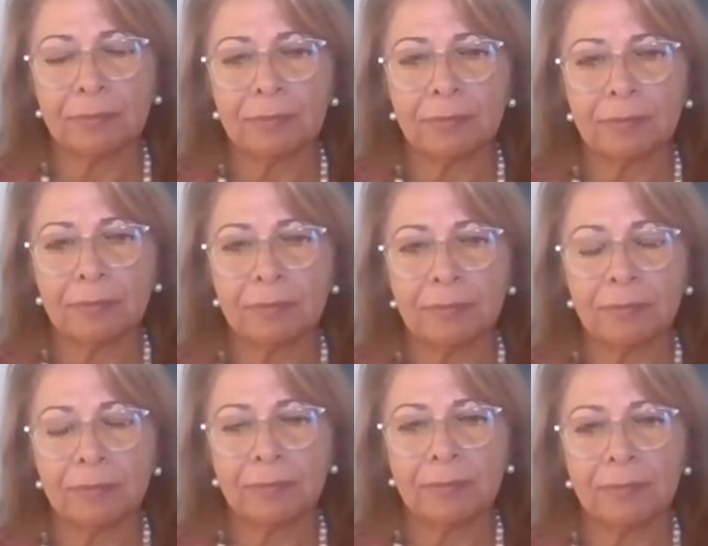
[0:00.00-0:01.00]

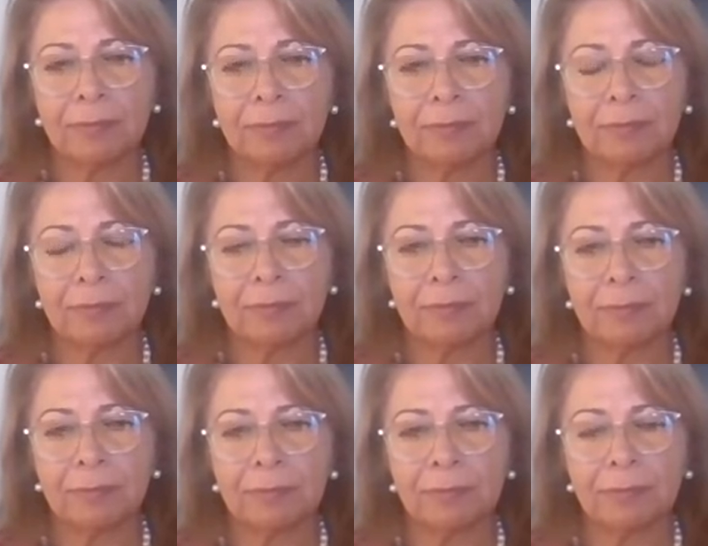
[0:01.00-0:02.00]

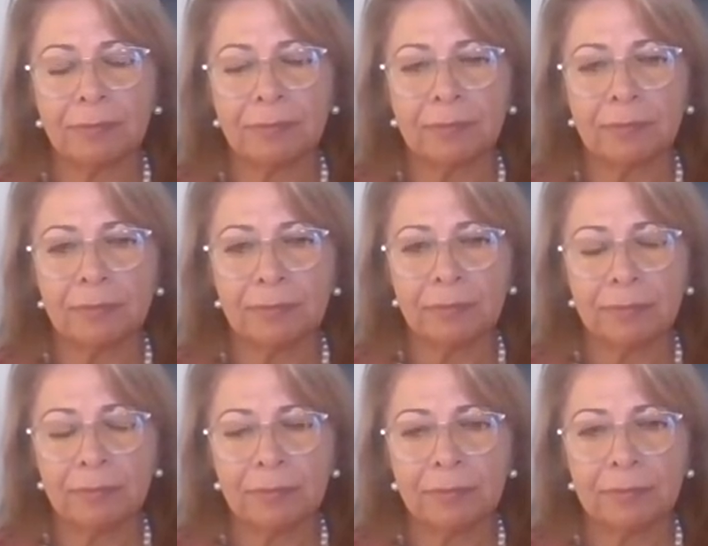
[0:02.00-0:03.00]

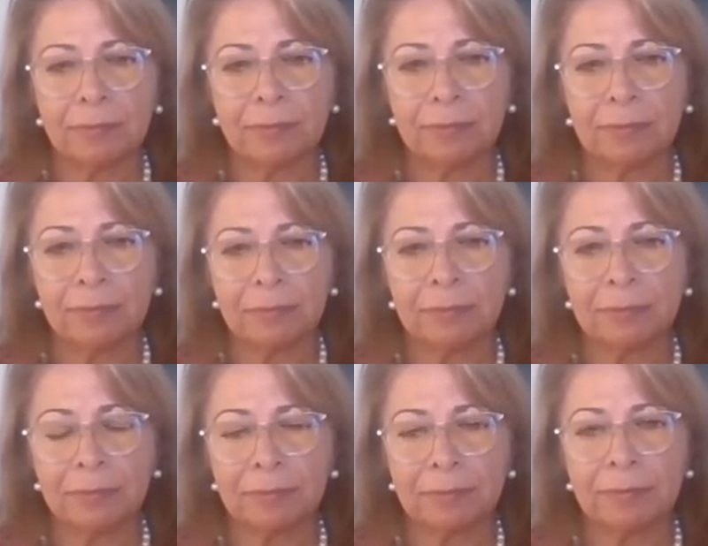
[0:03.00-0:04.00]

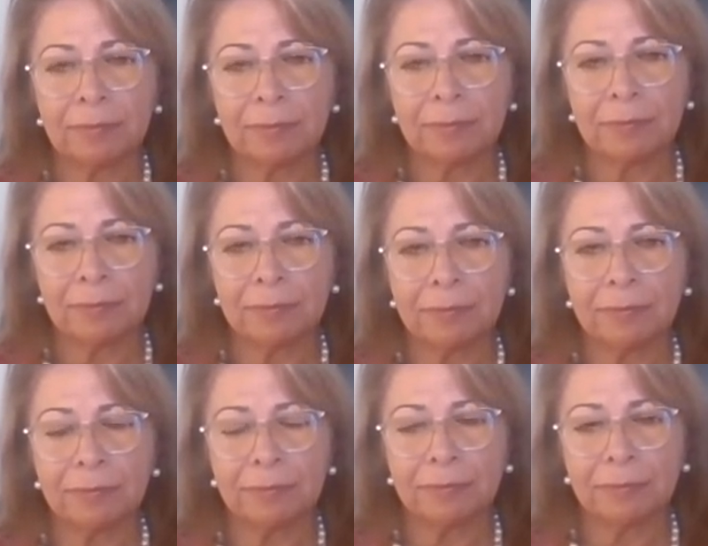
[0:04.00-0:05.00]

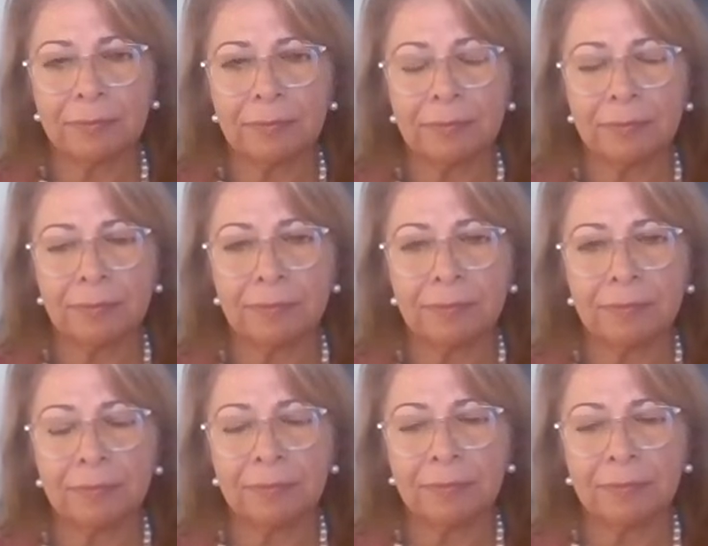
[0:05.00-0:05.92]
The person shown says nothing.